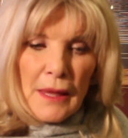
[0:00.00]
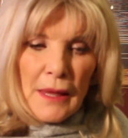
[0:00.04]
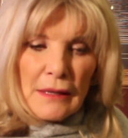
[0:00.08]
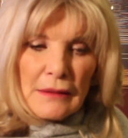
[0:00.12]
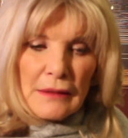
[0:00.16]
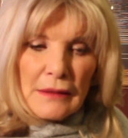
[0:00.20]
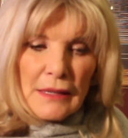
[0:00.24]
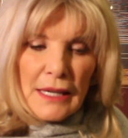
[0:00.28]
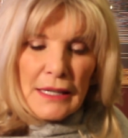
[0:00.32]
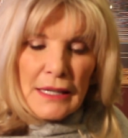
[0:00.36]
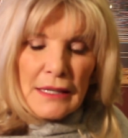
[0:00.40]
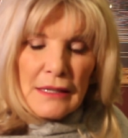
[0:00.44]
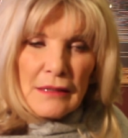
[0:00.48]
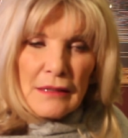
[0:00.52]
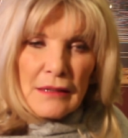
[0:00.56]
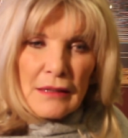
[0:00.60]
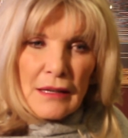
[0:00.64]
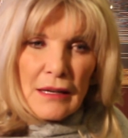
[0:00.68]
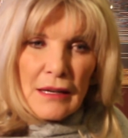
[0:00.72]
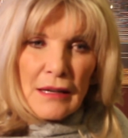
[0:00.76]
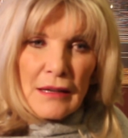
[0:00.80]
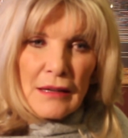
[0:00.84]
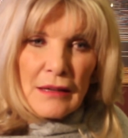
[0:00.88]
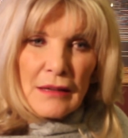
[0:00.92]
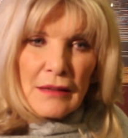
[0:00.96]
like
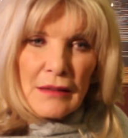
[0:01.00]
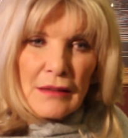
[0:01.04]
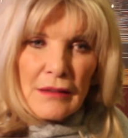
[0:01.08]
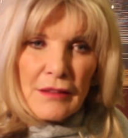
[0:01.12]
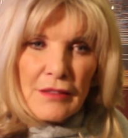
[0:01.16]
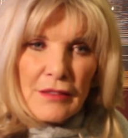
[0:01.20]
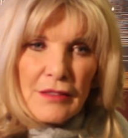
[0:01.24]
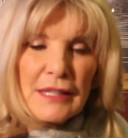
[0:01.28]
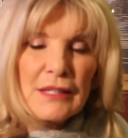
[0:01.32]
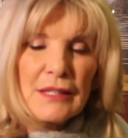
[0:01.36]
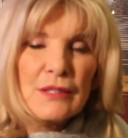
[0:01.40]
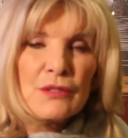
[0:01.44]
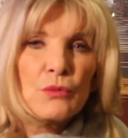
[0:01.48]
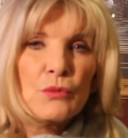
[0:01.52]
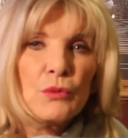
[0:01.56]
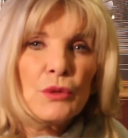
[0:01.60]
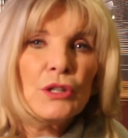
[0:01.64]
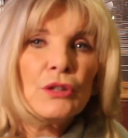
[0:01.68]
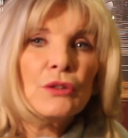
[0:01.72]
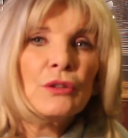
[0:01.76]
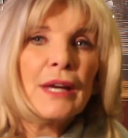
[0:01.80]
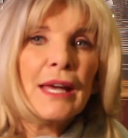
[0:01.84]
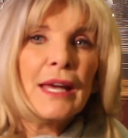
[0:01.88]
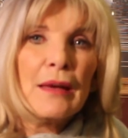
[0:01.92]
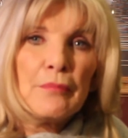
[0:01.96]
things
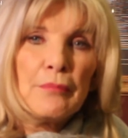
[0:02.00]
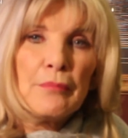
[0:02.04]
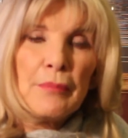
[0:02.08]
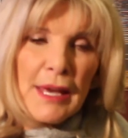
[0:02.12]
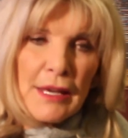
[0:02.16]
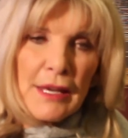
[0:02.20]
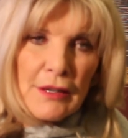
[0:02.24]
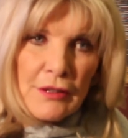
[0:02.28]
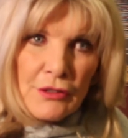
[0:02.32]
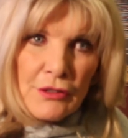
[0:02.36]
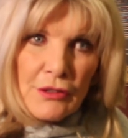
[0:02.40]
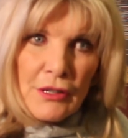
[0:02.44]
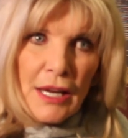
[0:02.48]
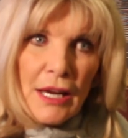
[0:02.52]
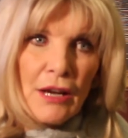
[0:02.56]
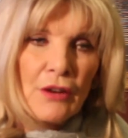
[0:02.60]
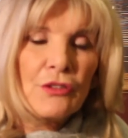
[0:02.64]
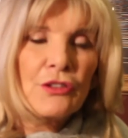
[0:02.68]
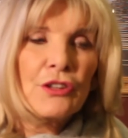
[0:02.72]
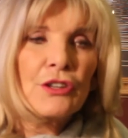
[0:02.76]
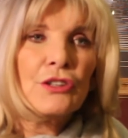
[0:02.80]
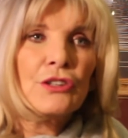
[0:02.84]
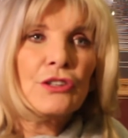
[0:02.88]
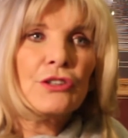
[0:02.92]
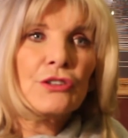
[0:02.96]
will get better now
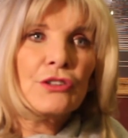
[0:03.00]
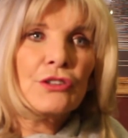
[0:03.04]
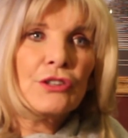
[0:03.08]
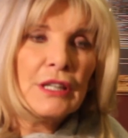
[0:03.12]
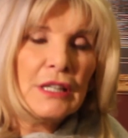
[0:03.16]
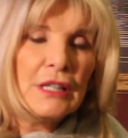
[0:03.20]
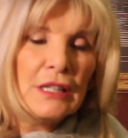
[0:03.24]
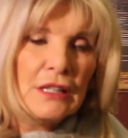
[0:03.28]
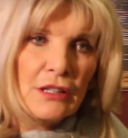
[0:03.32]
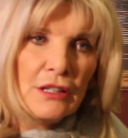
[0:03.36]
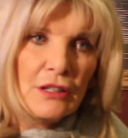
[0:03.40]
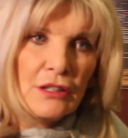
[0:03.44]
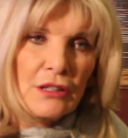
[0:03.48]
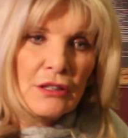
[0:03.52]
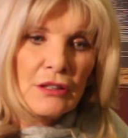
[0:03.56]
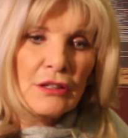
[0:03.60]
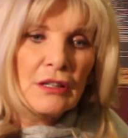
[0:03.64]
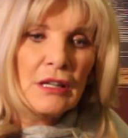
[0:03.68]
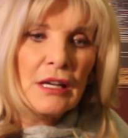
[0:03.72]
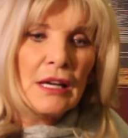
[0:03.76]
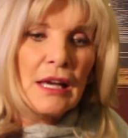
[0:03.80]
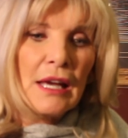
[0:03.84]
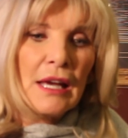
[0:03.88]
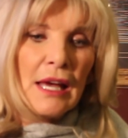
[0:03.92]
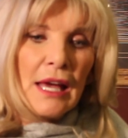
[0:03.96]
that you're
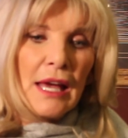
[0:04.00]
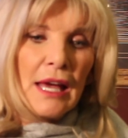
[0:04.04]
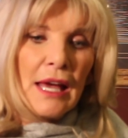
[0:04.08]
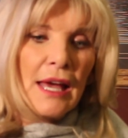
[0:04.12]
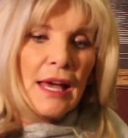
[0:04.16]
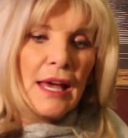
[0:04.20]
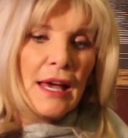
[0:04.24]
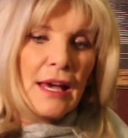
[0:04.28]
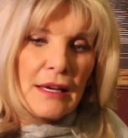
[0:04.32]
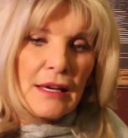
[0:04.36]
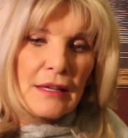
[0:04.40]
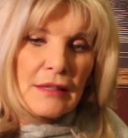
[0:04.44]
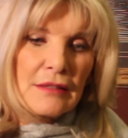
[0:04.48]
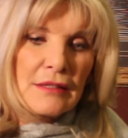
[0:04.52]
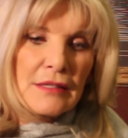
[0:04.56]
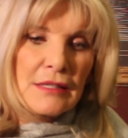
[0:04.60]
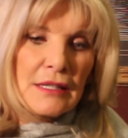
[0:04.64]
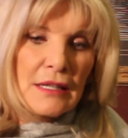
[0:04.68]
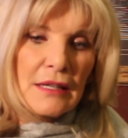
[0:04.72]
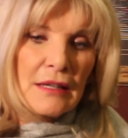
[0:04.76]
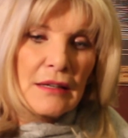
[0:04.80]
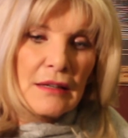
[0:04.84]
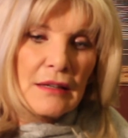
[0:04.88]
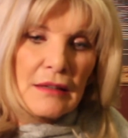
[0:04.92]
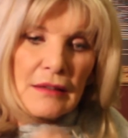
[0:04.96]
here, and
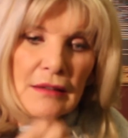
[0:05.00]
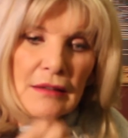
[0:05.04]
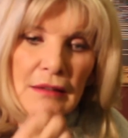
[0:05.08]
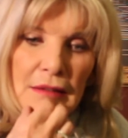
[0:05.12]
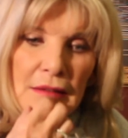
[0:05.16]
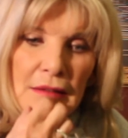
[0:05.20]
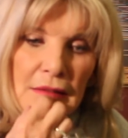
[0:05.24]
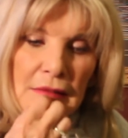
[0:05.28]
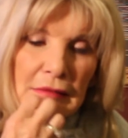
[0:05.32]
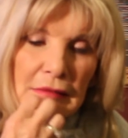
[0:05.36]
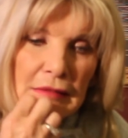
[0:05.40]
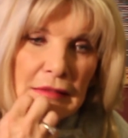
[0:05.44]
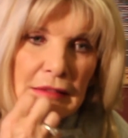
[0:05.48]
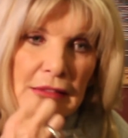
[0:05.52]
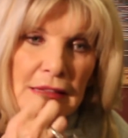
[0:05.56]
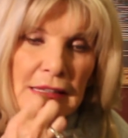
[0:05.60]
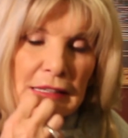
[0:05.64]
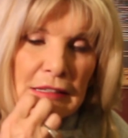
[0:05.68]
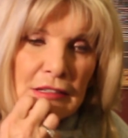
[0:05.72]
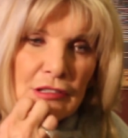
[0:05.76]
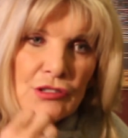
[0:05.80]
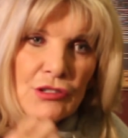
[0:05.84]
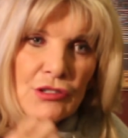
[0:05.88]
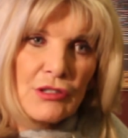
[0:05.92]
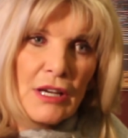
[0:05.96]

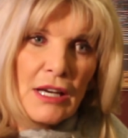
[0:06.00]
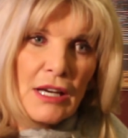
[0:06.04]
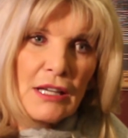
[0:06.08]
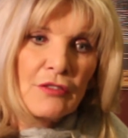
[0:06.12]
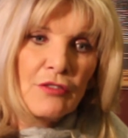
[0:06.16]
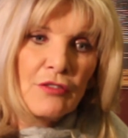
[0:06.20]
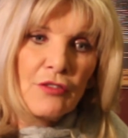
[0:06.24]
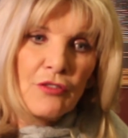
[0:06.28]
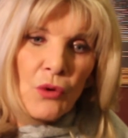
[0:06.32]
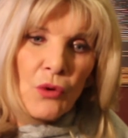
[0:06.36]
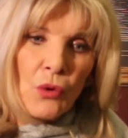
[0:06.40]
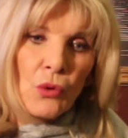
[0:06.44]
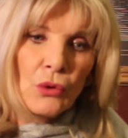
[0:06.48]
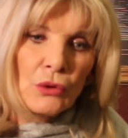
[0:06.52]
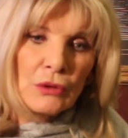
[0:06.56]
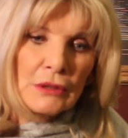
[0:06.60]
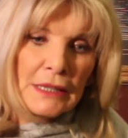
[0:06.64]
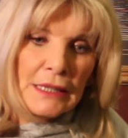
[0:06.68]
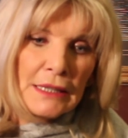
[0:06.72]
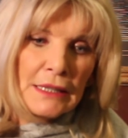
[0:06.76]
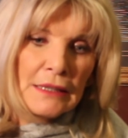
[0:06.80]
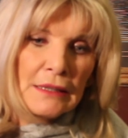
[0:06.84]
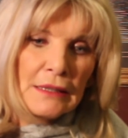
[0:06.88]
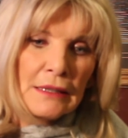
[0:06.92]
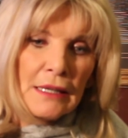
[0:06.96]
things are
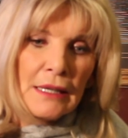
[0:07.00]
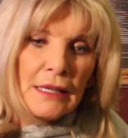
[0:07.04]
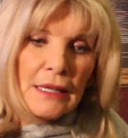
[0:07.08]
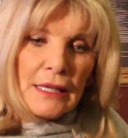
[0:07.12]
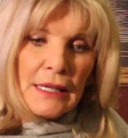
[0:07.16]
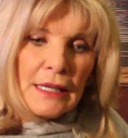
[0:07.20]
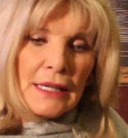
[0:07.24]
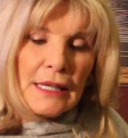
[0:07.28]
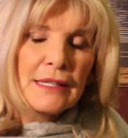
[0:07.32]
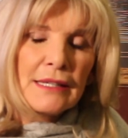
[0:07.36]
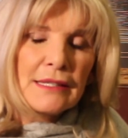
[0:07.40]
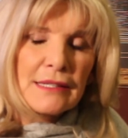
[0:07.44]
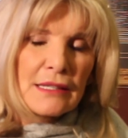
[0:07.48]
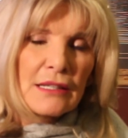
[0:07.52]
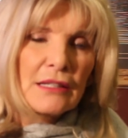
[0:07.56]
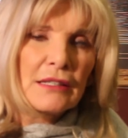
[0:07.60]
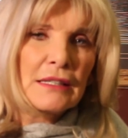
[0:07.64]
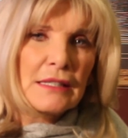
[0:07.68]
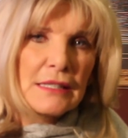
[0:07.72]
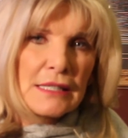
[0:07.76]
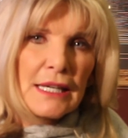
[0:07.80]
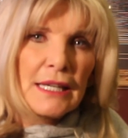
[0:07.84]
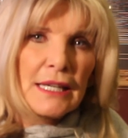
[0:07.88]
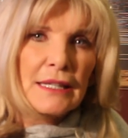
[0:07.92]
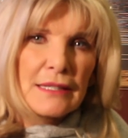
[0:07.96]
unfolding. It's going
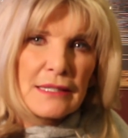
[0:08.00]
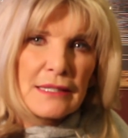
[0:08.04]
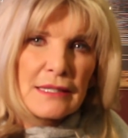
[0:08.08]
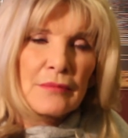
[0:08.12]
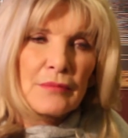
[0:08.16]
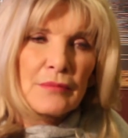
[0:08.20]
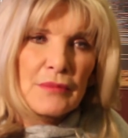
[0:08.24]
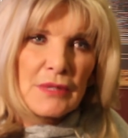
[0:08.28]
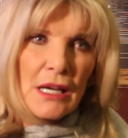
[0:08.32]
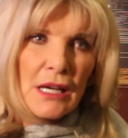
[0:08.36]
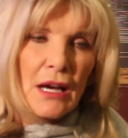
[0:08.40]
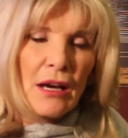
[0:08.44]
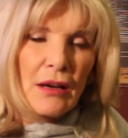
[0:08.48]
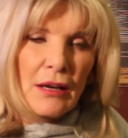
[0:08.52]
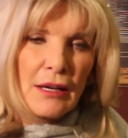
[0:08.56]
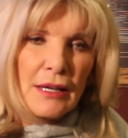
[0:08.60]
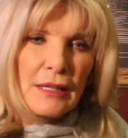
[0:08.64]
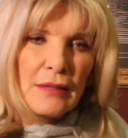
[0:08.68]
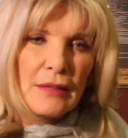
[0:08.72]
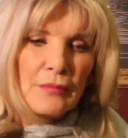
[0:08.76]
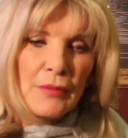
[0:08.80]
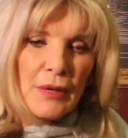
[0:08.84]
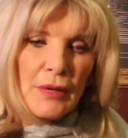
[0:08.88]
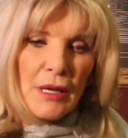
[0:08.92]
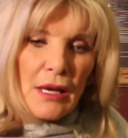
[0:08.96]
to take some
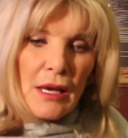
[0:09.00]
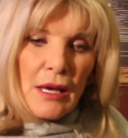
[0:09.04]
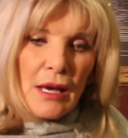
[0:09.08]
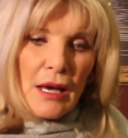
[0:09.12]
time.